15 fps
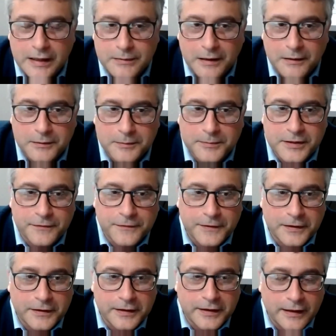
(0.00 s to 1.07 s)
I would
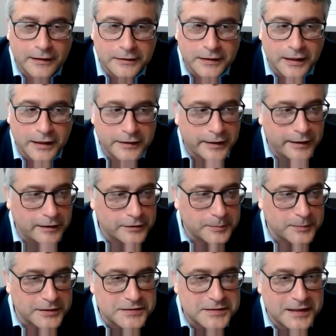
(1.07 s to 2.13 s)
defer to Alon at
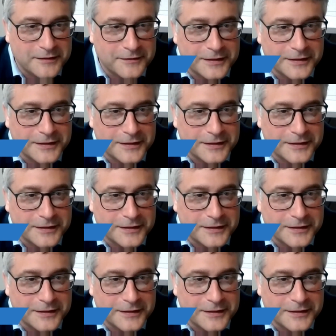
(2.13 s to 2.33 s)
Alchemist. I